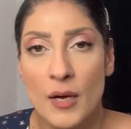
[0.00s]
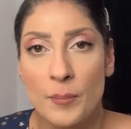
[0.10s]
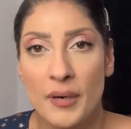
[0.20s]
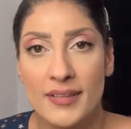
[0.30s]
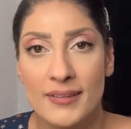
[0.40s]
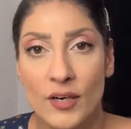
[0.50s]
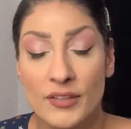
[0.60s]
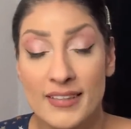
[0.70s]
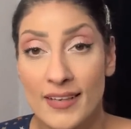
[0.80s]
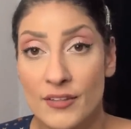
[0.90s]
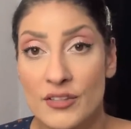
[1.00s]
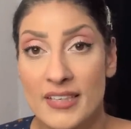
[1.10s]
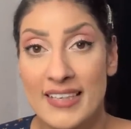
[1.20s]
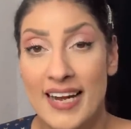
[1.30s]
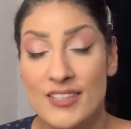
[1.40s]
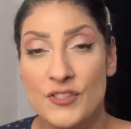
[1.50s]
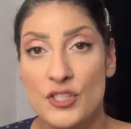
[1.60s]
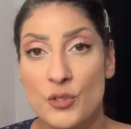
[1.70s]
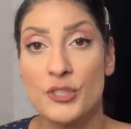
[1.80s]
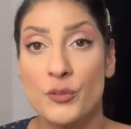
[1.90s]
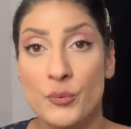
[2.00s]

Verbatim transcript: But on the other, it has to do with your